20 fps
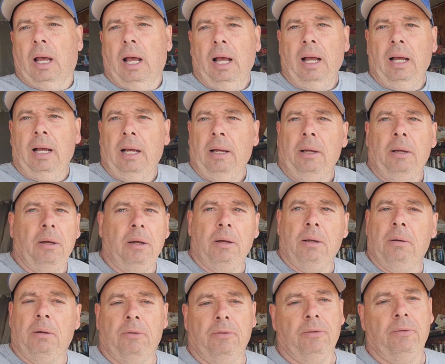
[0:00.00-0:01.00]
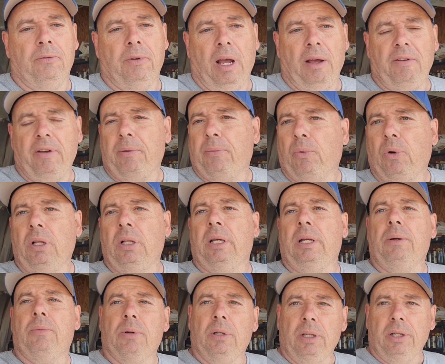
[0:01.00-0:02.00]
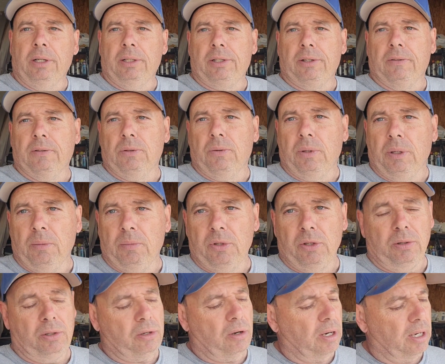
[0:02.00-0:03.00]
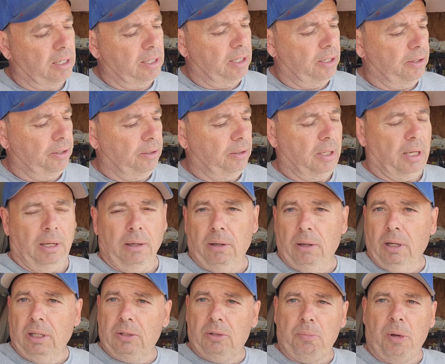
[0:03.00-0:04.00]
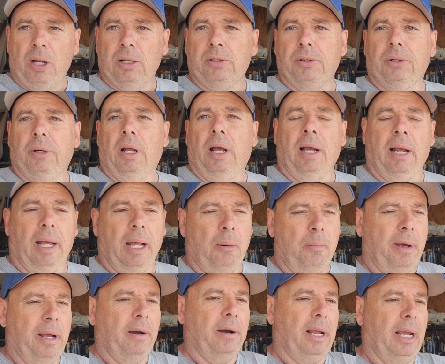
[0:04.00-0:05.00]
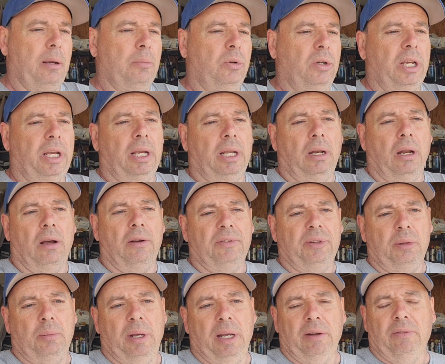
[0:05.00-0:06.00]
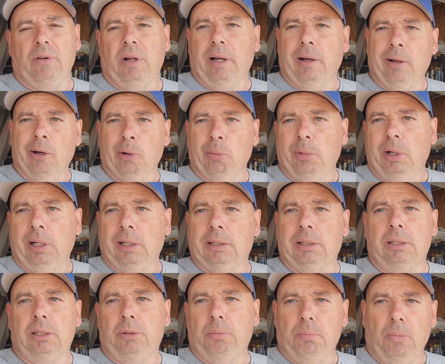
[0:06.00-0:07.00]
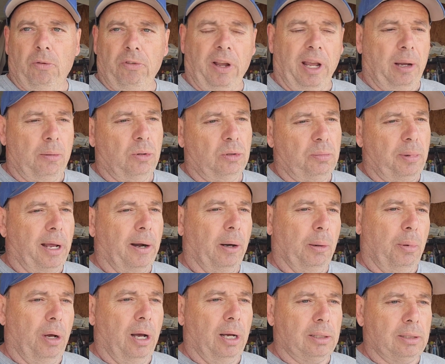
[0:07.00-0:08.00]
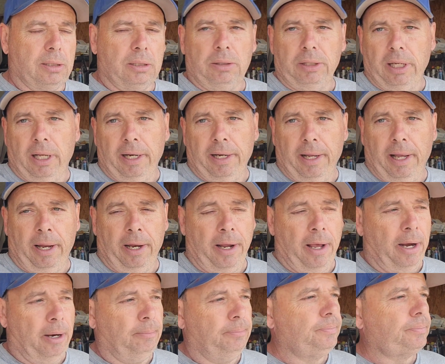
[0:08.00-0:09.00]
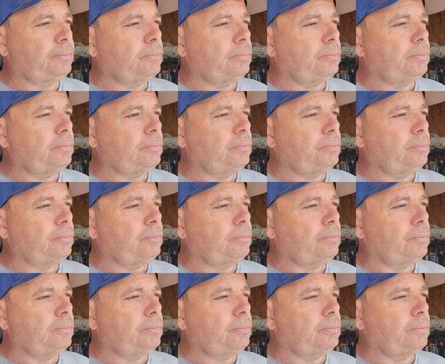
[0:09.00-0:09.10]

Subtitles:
I've had really good service with them, so that's all I can tell you. They're not sponsored. I got a battery cable kit off eBay for like $100. Both cables, battery box, yada, yada, yada.